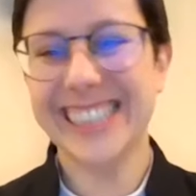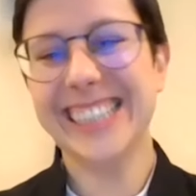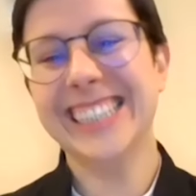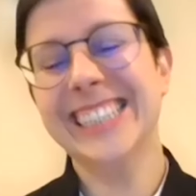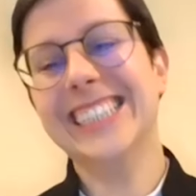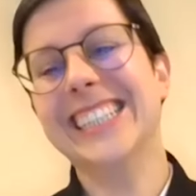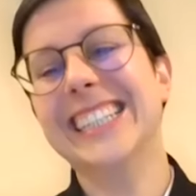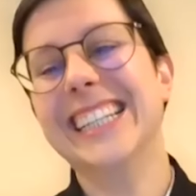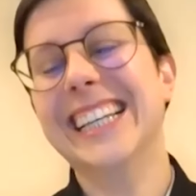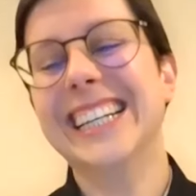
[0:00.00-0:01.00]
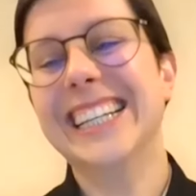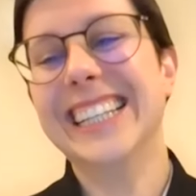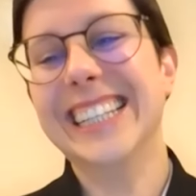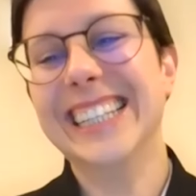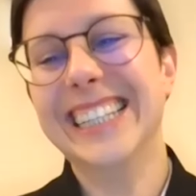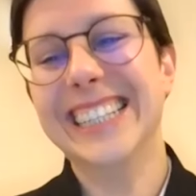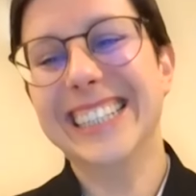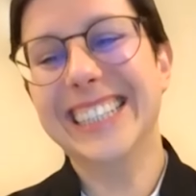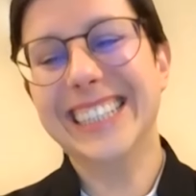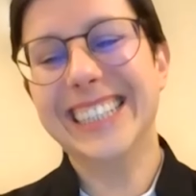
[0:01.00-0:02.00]

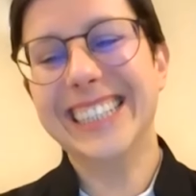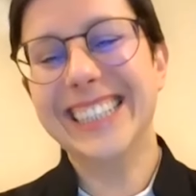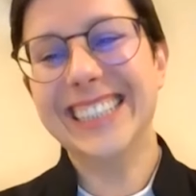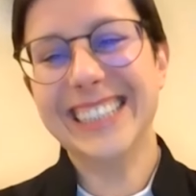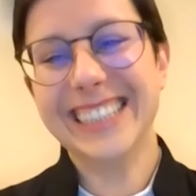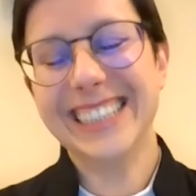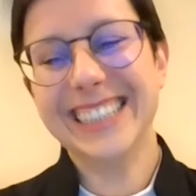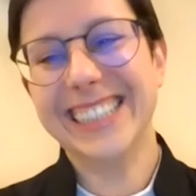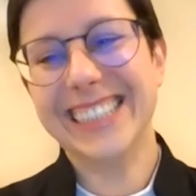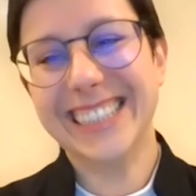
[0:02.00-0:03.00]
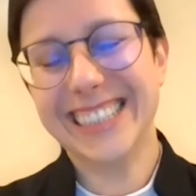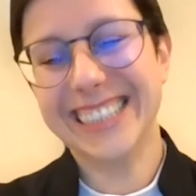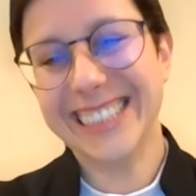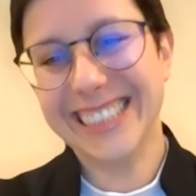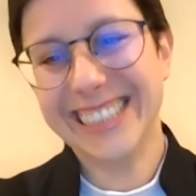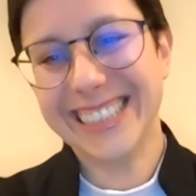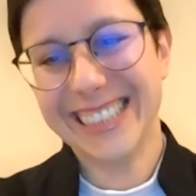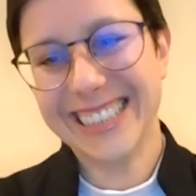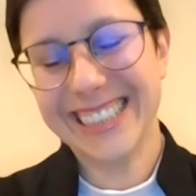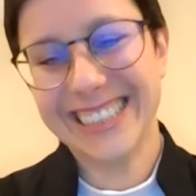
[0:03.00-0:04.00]

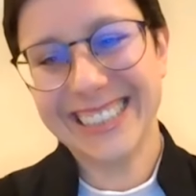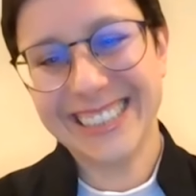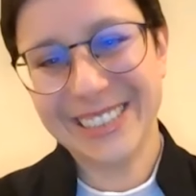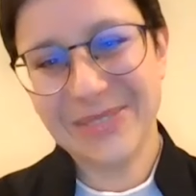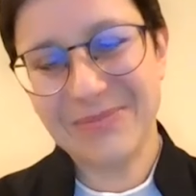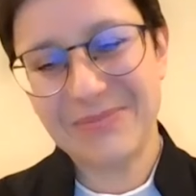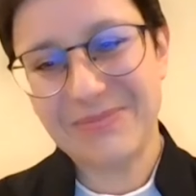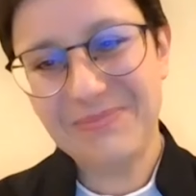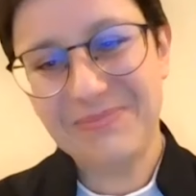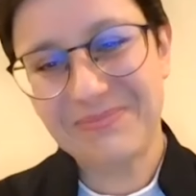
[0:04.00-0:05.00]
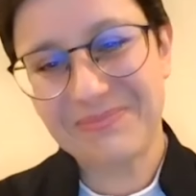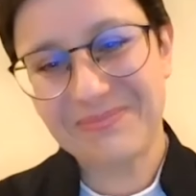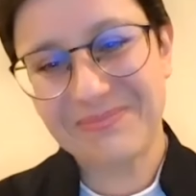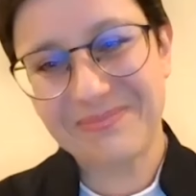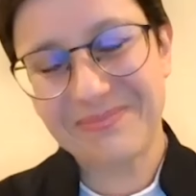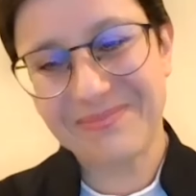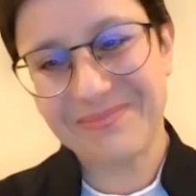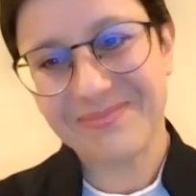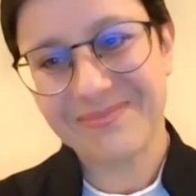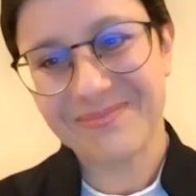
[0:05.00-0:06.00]

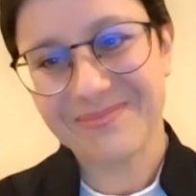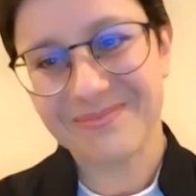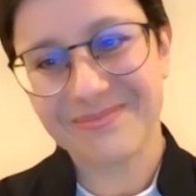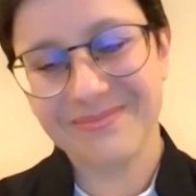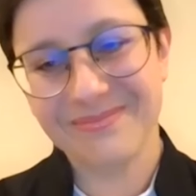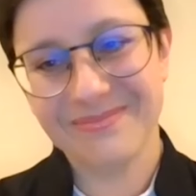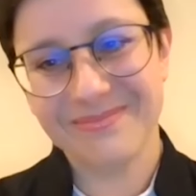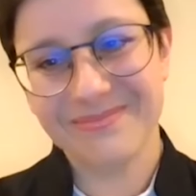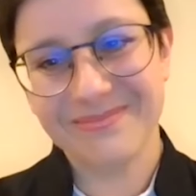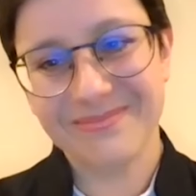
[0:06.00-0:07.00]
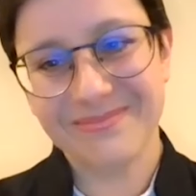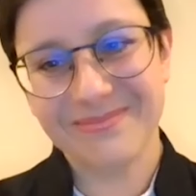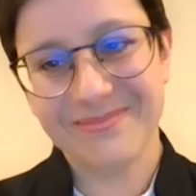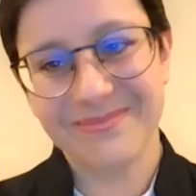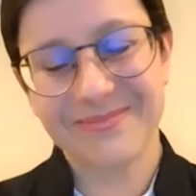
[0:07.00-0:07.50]
This person isn't speaking.